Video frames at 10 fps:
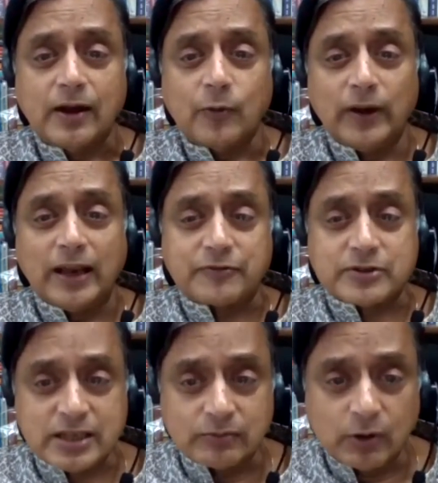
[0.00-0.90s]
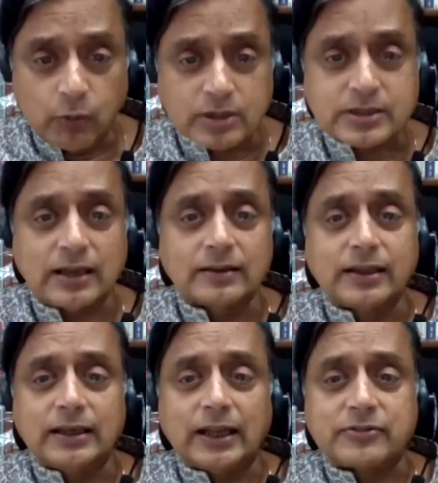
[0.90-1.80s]
we'll have to say we want
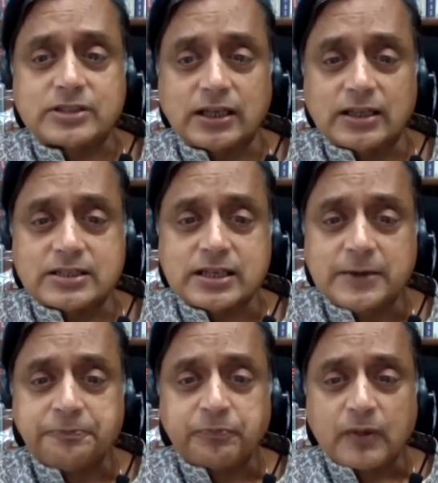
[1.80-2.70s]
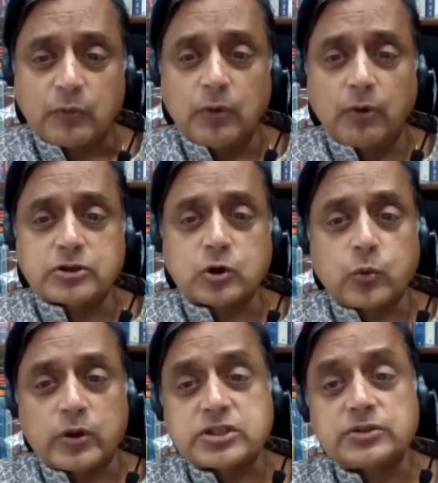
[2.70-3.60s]
healthy lifestyles. We want to
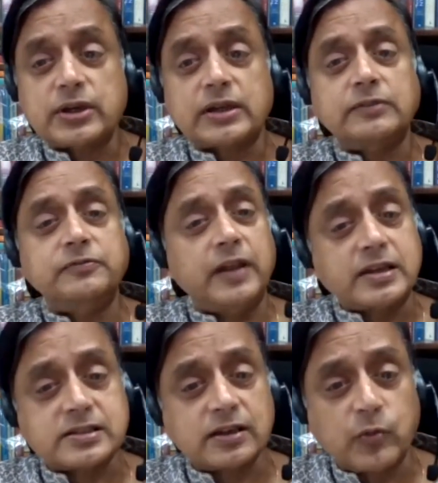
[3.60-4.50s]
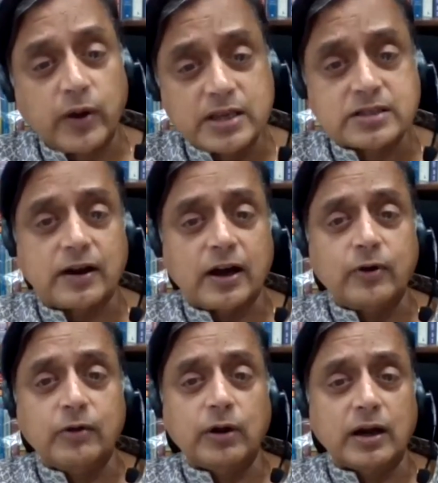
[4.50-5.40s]
question the conventional ways of how
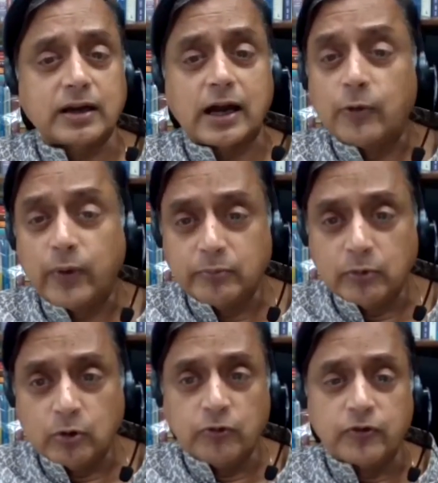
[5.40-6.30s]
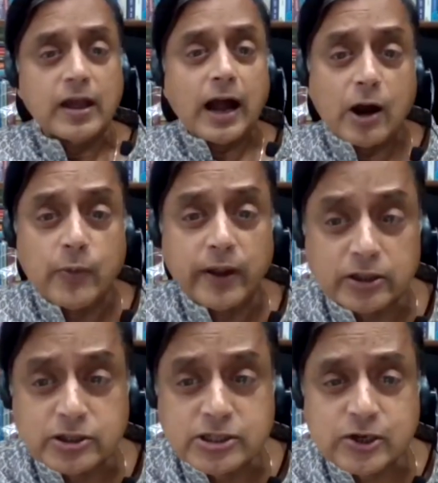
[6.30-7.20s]
we work, how we move, how we
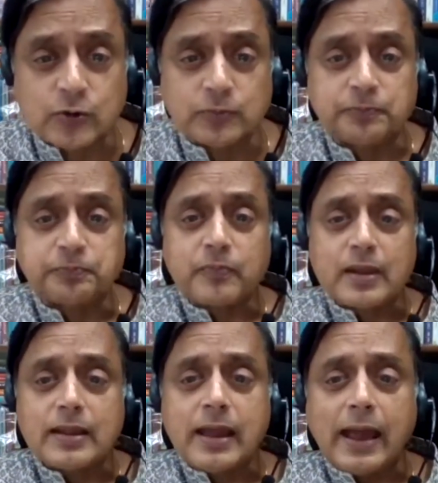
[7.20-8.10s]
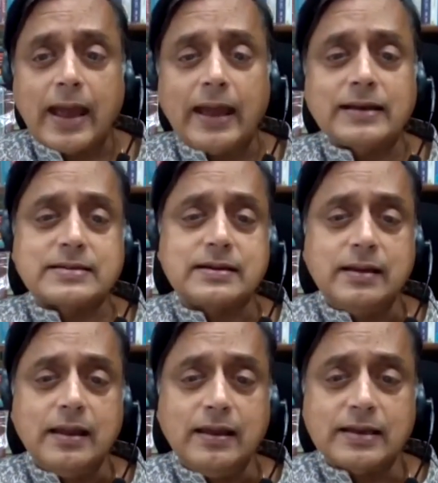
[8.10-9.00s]
consume. And
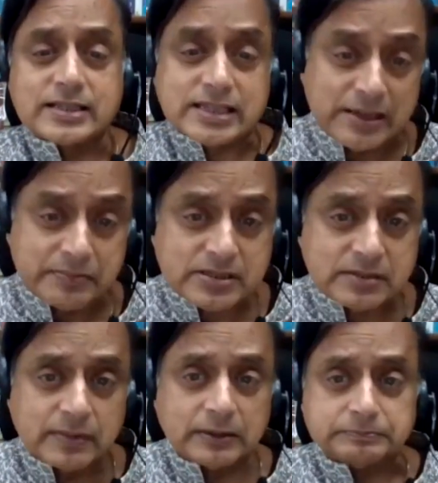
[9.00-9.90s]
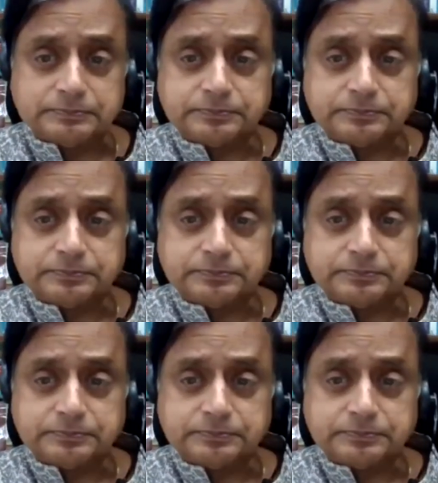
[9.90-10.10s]
it seems to me